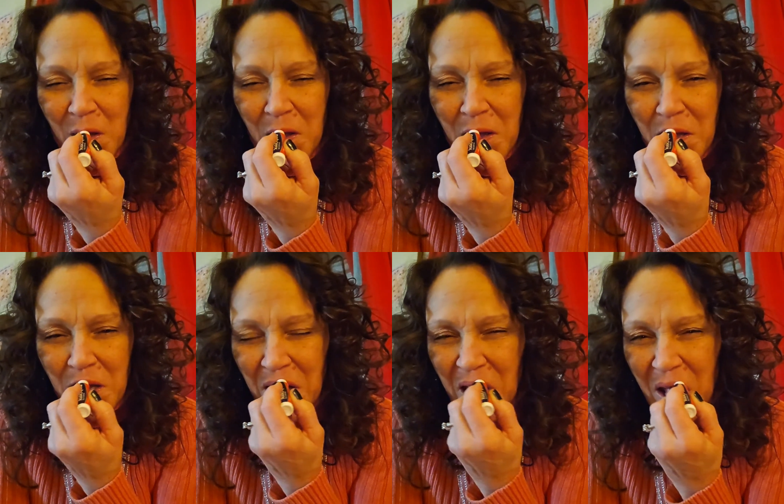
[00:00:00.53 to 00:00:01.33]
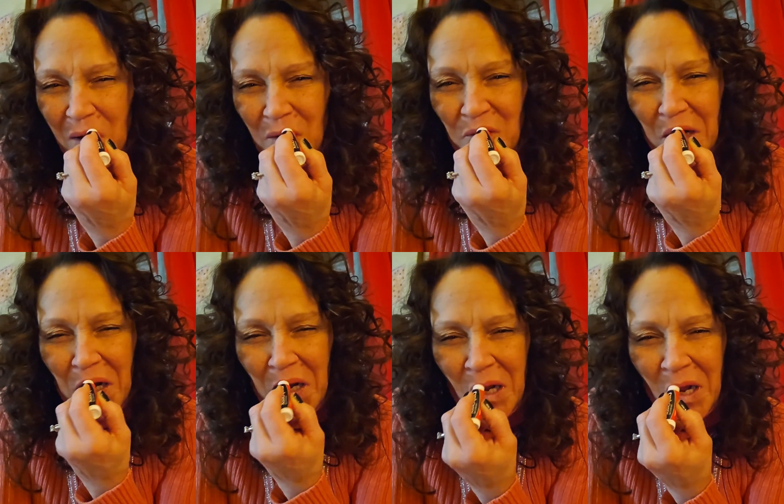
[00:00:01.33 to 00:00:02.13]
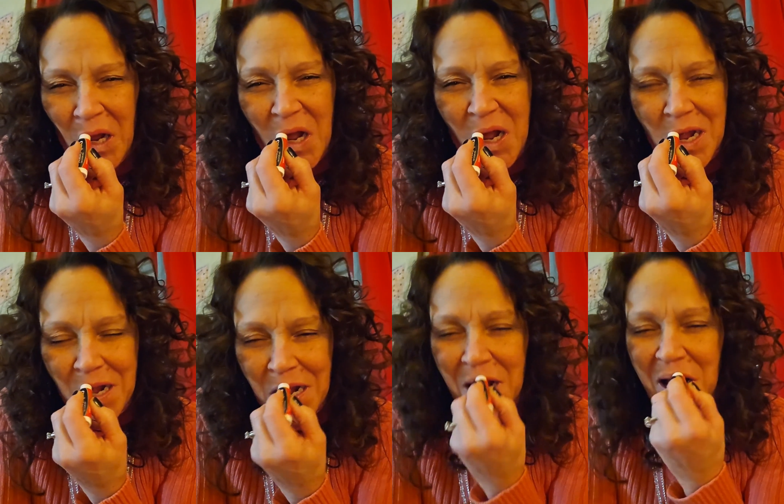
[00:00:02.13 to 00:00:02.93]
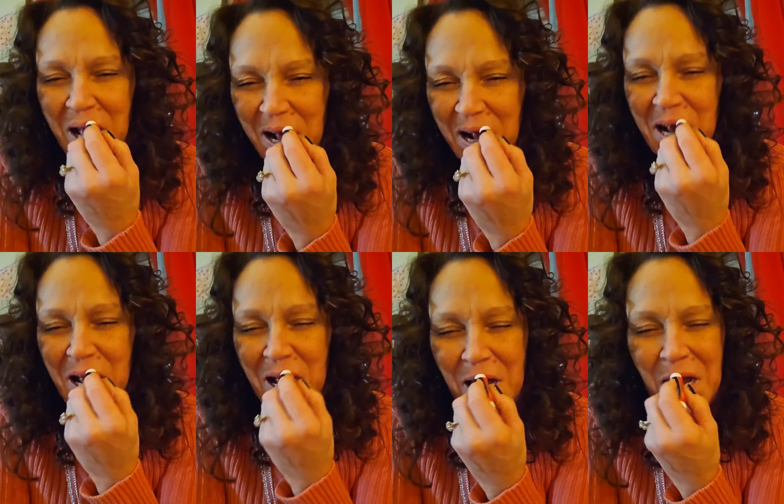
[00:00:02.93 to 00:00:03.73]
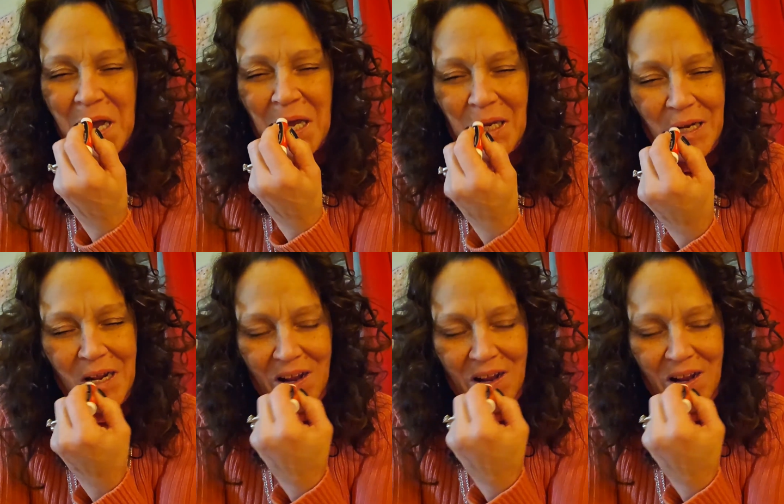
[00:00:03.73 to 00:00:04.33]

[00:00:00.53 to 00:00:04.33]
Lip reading: Huh. Weird. Okay, I get it.